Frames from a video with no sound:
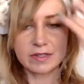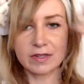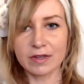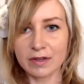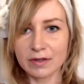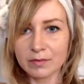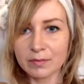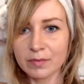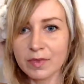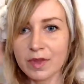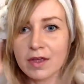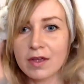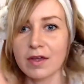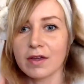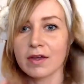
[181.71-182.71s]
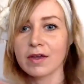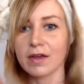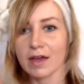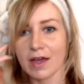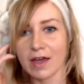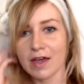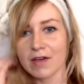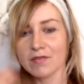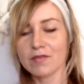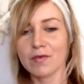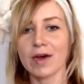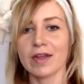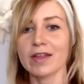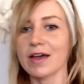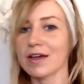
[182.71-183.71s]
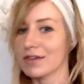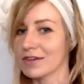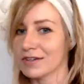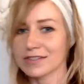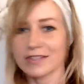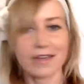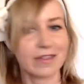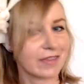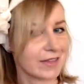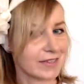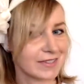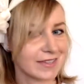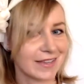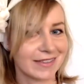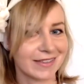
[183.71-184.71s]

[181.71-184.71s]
in. And voila, you're done. That's it.